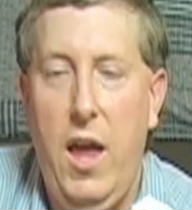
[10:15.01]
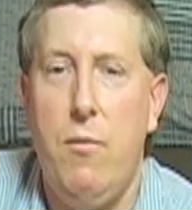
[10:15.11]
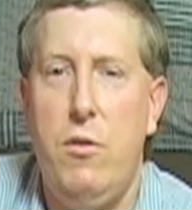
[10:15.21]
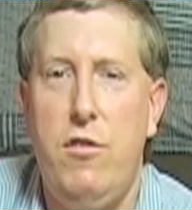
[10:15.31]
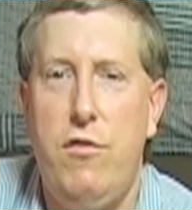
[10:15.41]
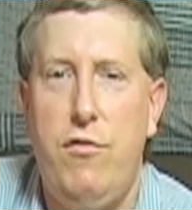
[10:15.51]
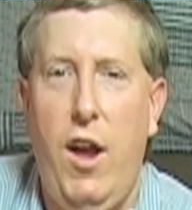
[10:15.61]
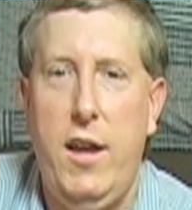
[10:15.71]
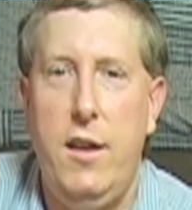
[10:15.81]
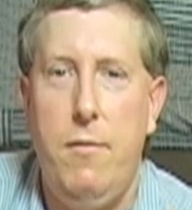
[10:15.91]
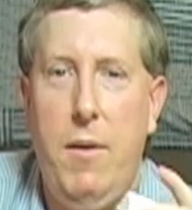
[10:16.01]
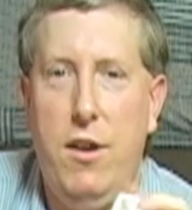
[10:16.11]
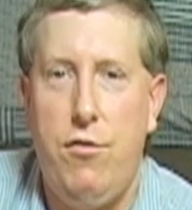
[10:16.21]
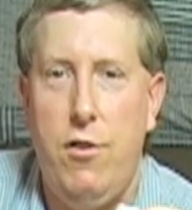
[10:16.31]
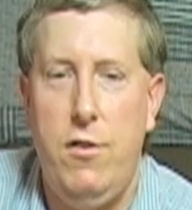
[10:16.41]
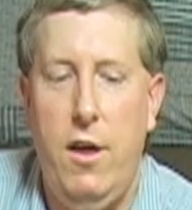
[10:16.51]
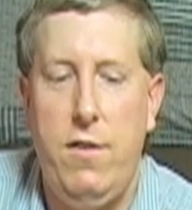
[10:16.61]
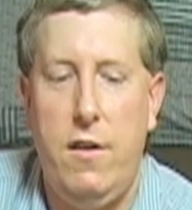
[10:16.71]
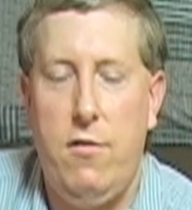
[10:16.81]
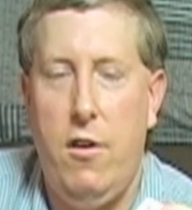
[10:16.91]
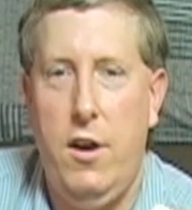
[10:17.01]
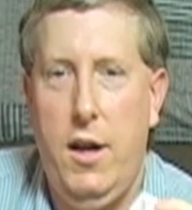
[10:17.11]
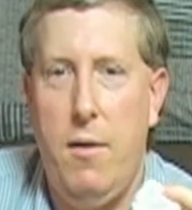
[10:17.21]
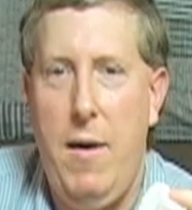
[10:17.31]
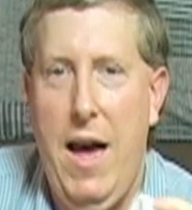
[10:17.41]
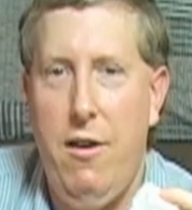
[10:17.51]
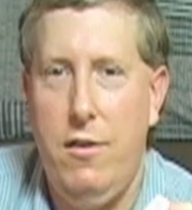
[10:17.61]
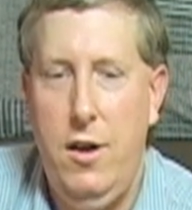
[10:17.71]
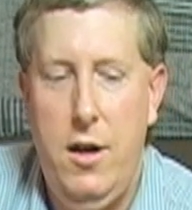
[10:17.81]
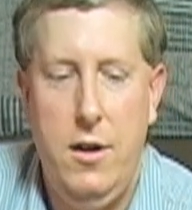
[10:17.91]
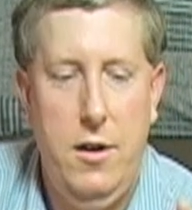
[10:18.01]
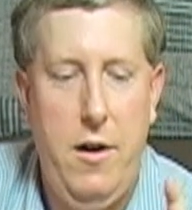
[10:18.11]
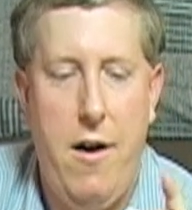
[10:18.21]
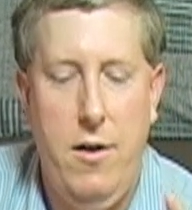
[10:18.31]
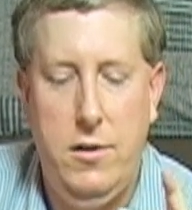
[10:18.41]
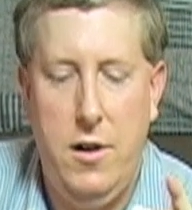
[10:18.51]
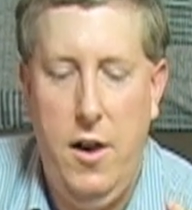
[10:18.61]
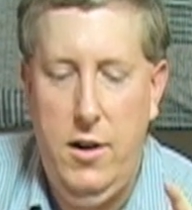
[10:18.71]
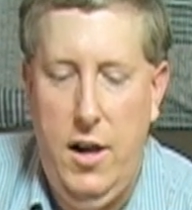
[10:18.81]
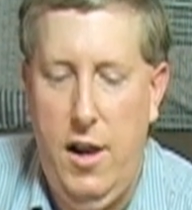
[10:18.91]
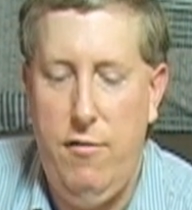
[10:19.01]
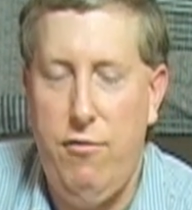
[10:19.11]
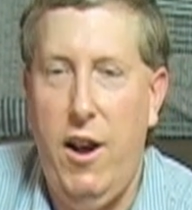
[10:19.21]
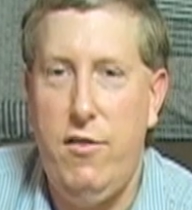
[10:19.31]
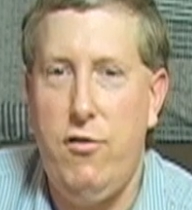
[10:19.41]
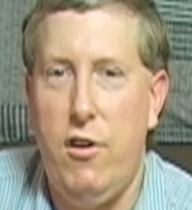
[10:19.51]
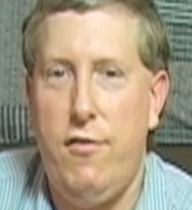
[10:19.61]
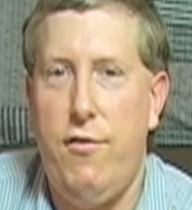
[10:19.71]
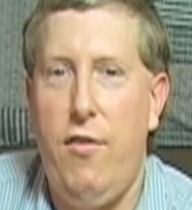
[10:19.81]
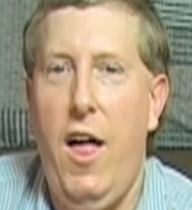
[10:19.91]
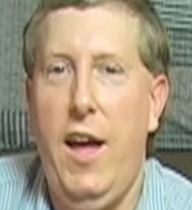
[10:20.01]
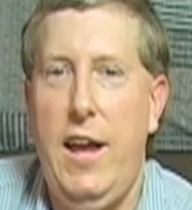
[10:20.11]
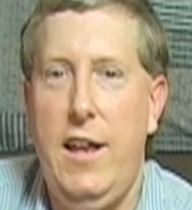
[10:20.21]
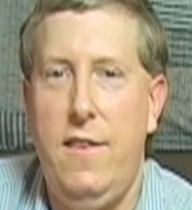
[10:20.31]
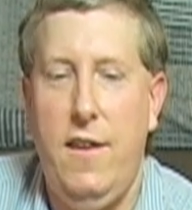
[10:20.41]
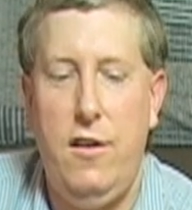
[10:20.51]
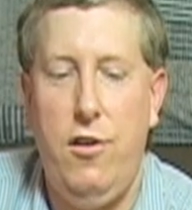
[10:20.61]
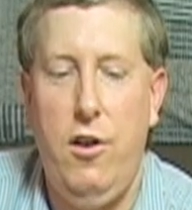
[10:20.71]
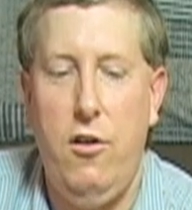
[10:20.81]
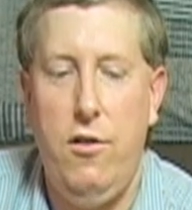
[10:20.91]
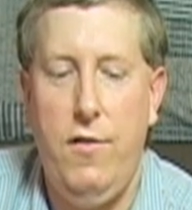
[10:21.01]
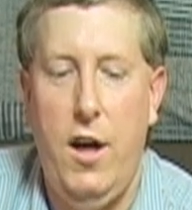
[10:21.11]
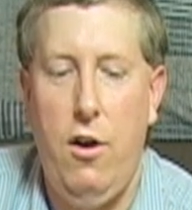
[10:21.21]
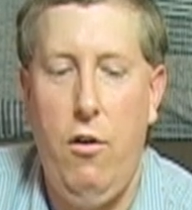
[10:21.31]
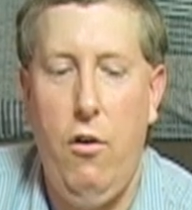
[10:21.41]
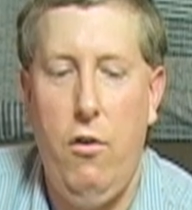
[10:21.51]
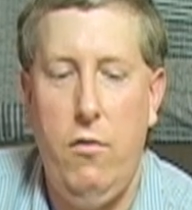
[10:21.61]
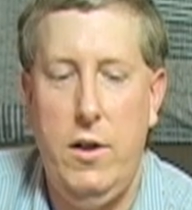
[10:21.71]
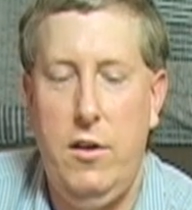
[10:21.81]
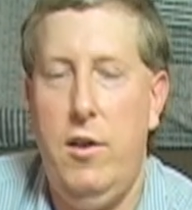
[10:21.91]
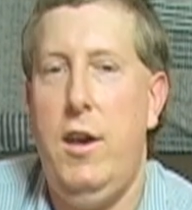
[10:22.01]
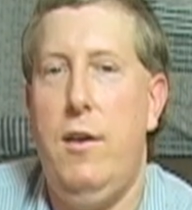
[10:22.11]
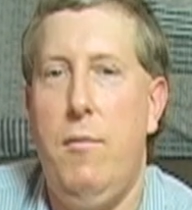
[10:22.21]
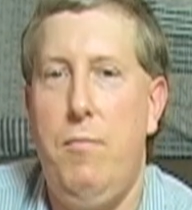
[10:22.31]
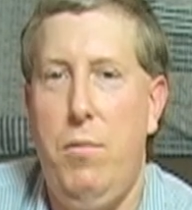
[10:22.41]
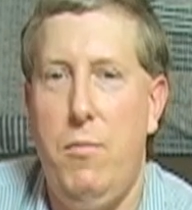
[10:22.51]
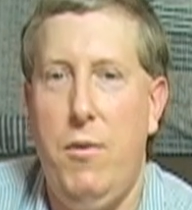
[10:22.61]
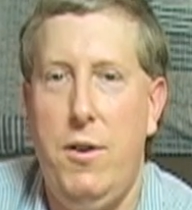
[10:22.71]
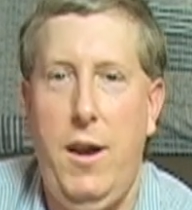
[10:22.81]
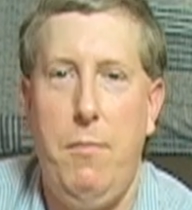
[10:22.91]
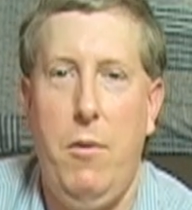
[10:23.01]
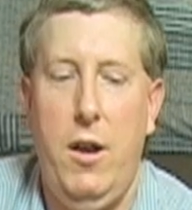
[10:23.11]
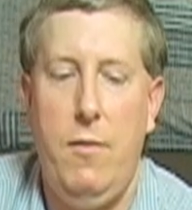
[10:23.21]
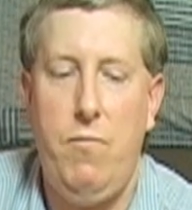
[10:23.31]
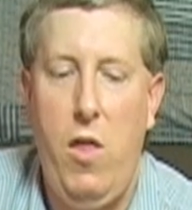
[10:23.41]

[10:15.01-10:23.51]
we're just checking to make sure nothing's going to come out. If rice starts flying, then you know you've got a hole and you need to put more tape on it.